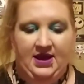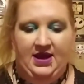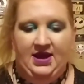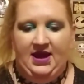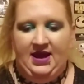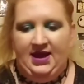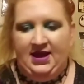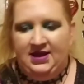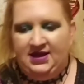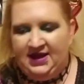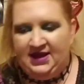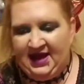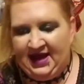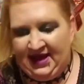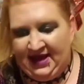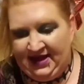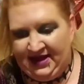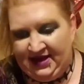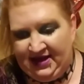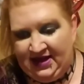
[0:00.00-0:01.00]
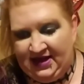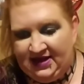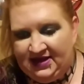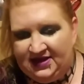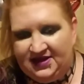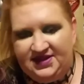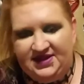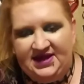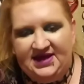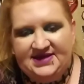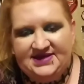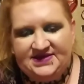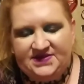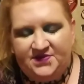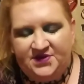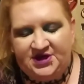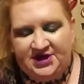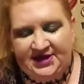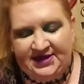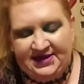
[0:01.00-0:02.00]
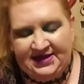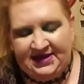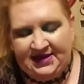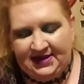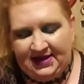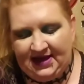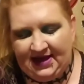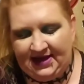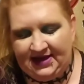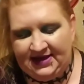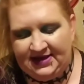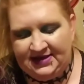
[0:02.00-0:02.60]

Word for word: And then this one, I didn't